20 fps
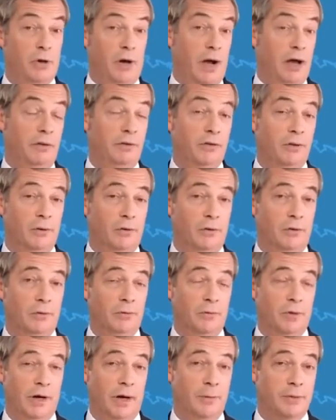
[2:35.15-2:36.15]
I thought
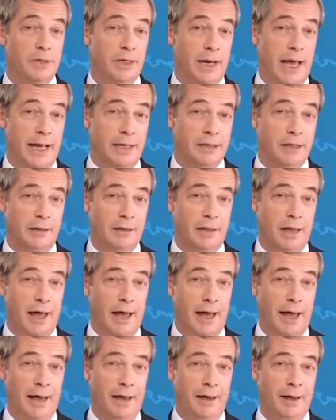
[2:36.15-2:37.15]
when I was elected
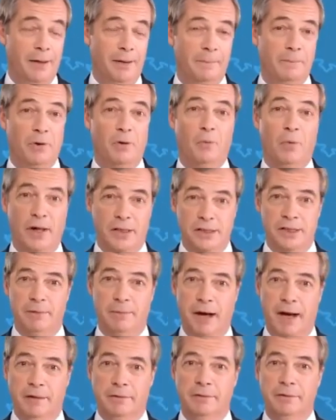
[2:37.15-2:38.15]
there. But once a
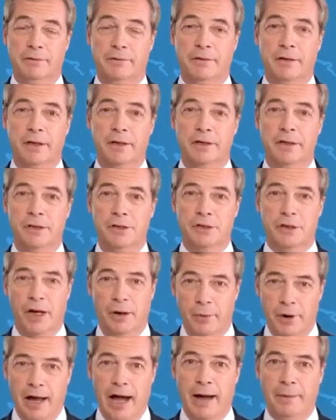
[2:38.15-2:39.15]
month, do you know
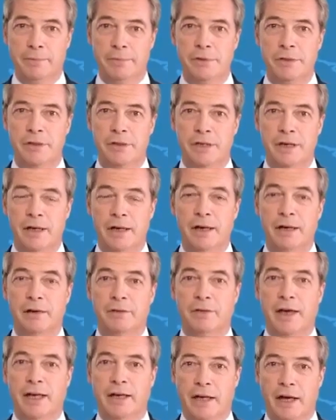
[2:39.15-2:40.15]
what happens?
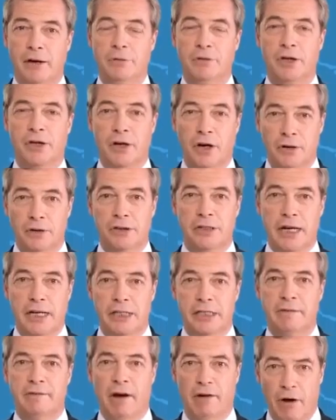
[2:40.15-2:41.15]
They load the
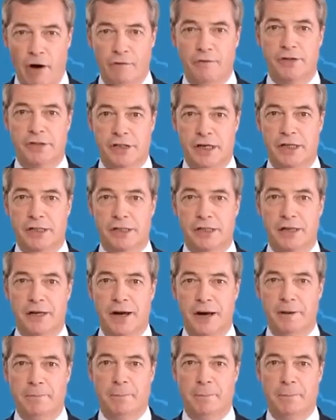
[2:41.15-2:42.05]
contents of our offices and